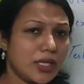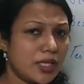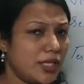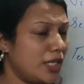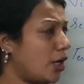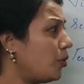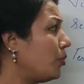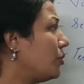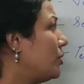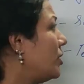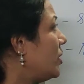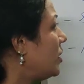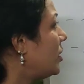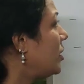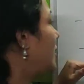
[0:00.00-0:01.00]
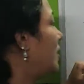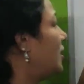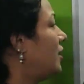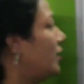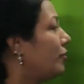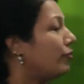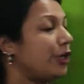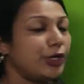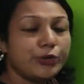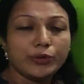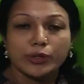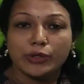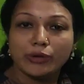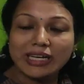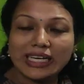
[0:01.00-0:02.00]
Now, when you
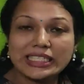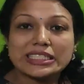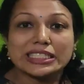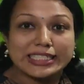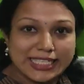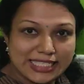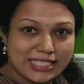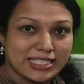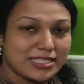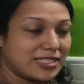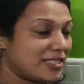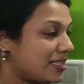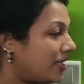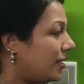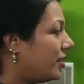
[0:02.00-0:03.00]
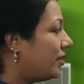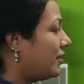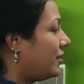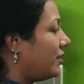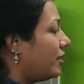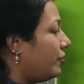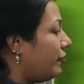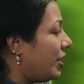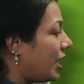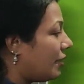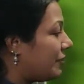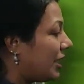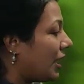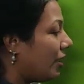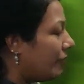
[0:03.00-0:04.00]
look at testis, we
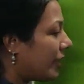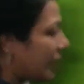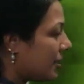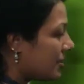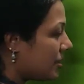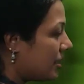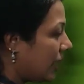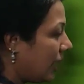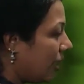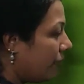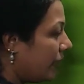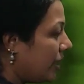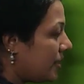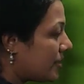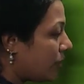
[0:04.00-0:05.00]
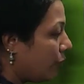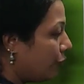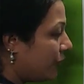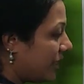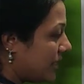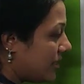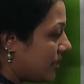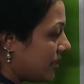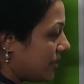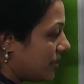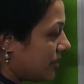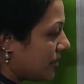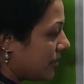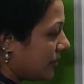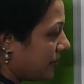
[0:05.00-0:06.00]
have the coverings. The coverings of
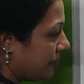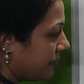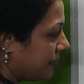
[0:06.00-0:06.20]
testis,